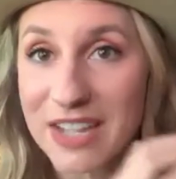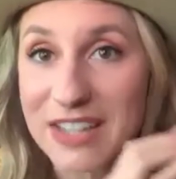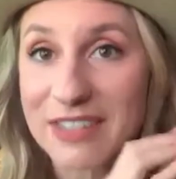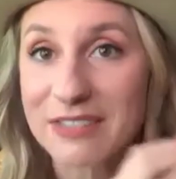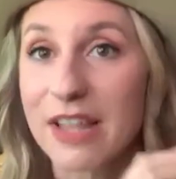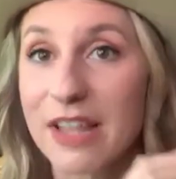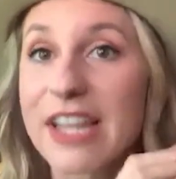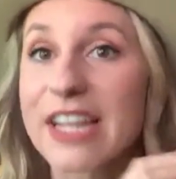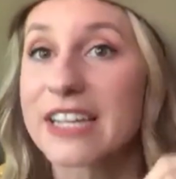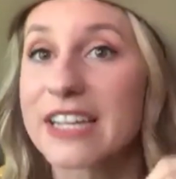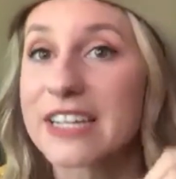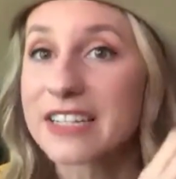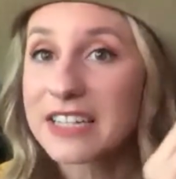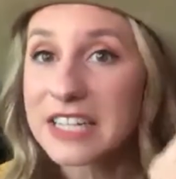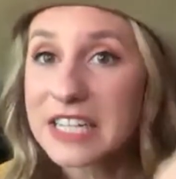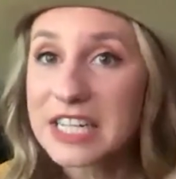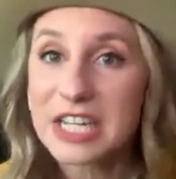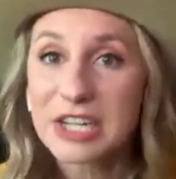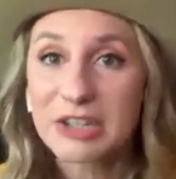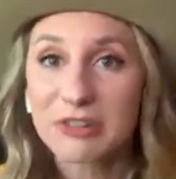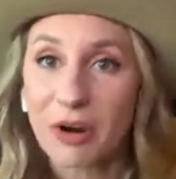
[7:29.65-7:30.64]
my like
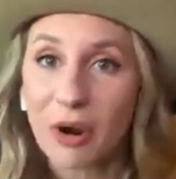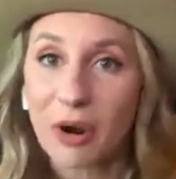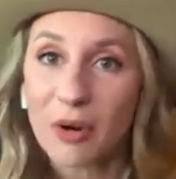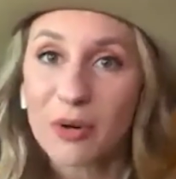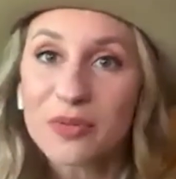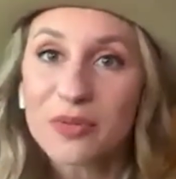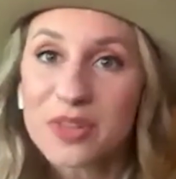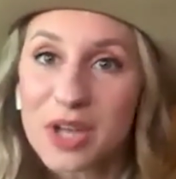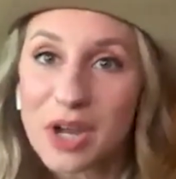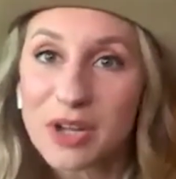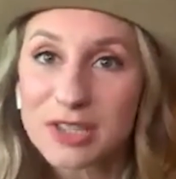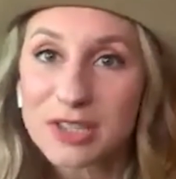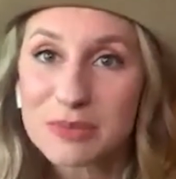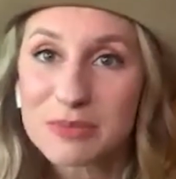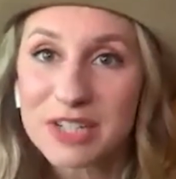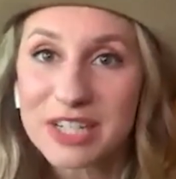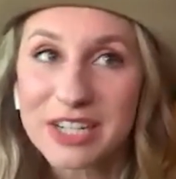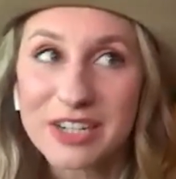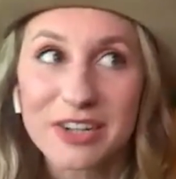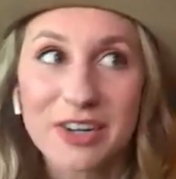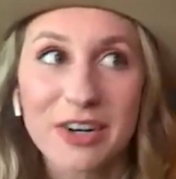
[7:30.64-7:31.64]
hero the
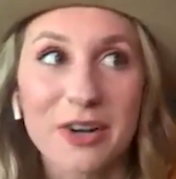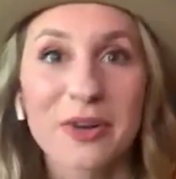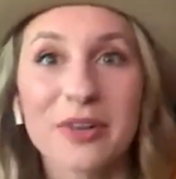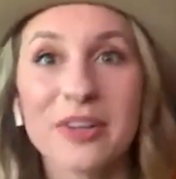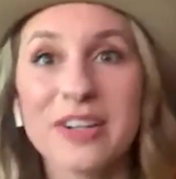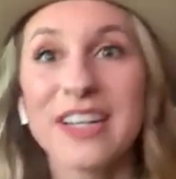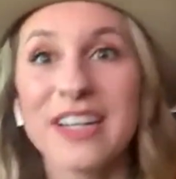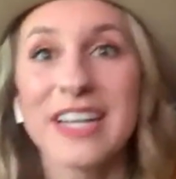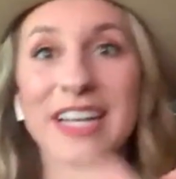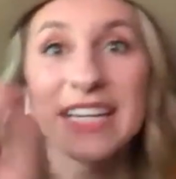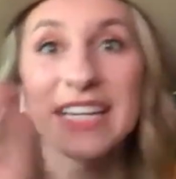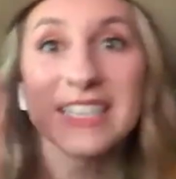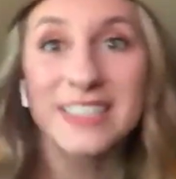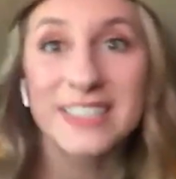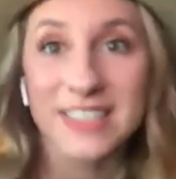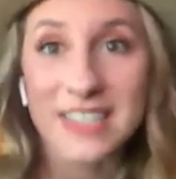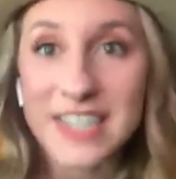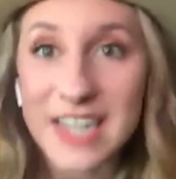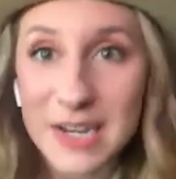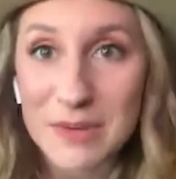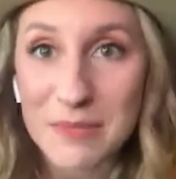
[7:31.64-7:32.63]
ultimate hero
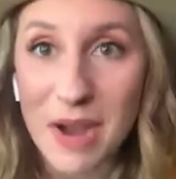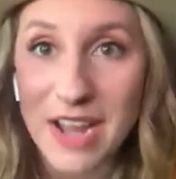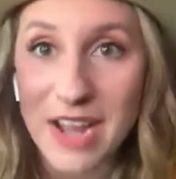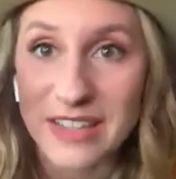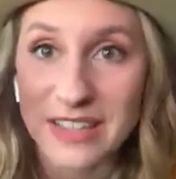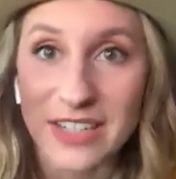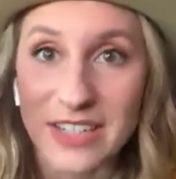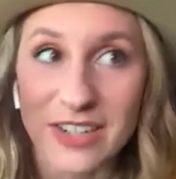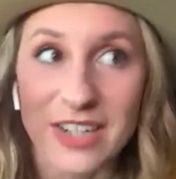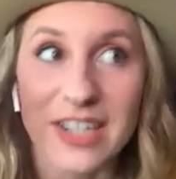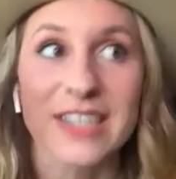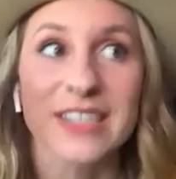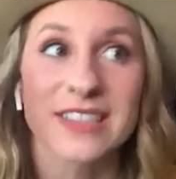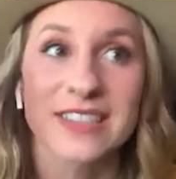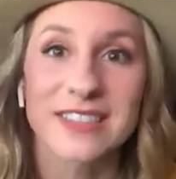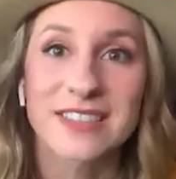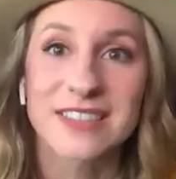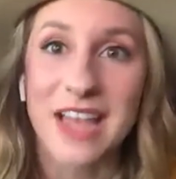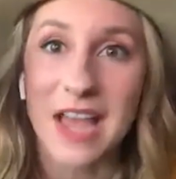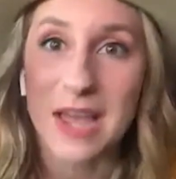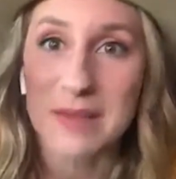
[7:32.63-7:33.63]
is singing my
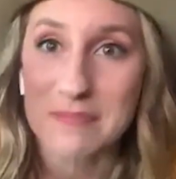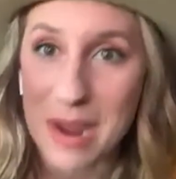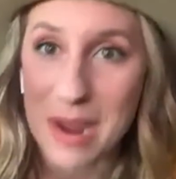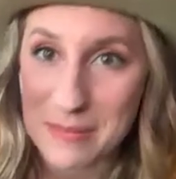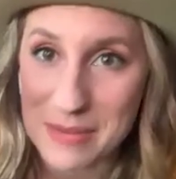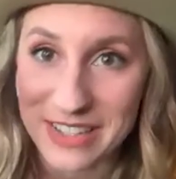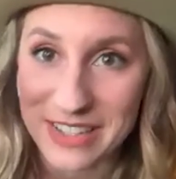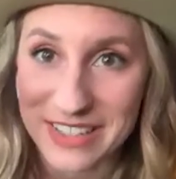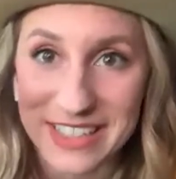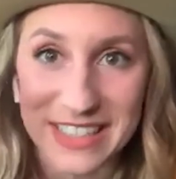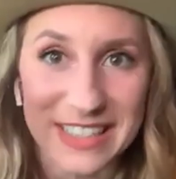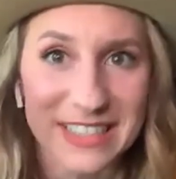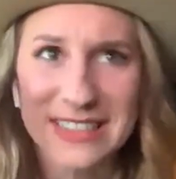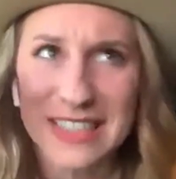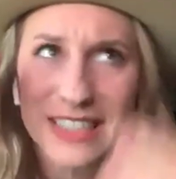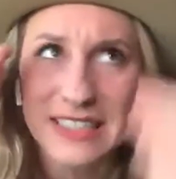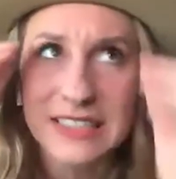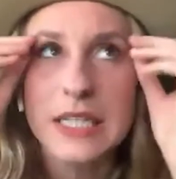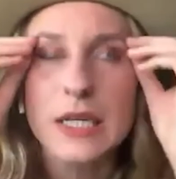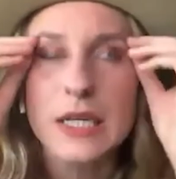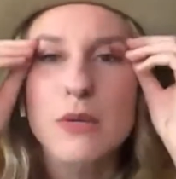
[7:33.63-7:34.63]
lyrics and my melodies
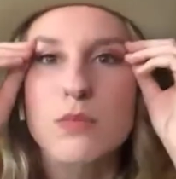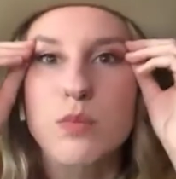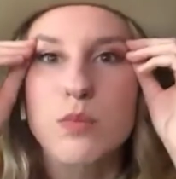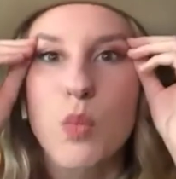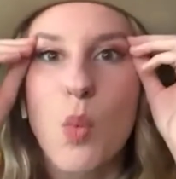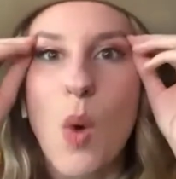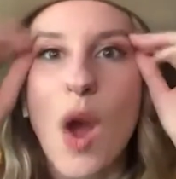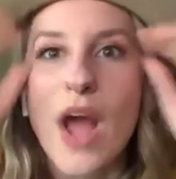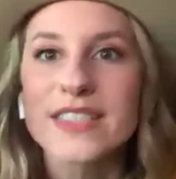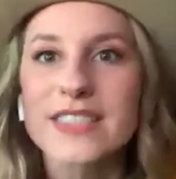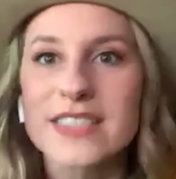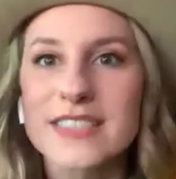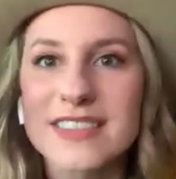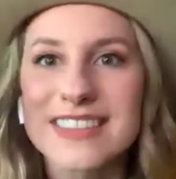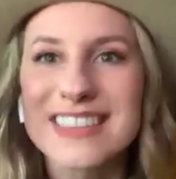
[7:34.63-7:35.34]
that's what